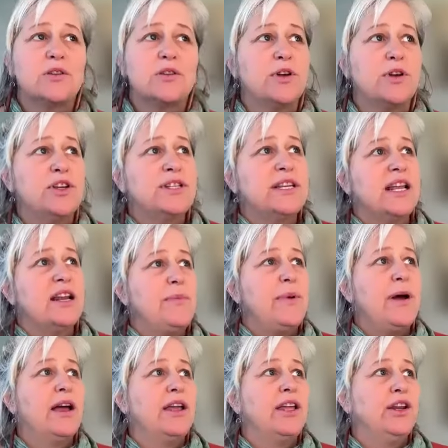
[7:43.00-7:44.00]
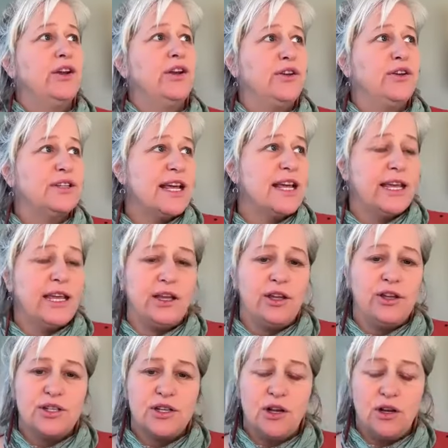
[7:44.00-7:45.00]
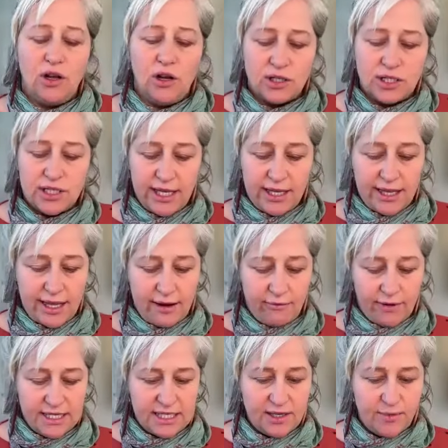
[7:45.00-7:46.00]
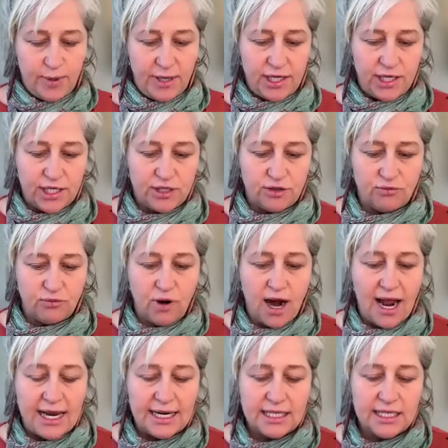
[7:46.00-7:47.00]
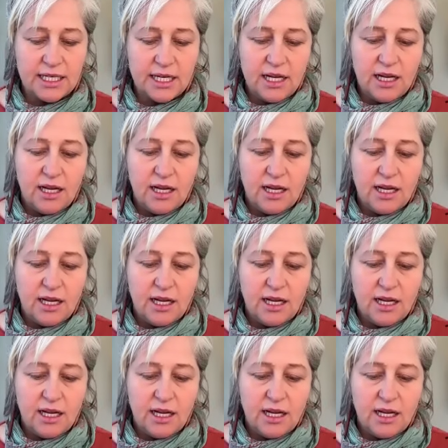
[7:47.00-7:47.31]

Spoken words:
back to what you said about, taking you so long to get that recipe just right.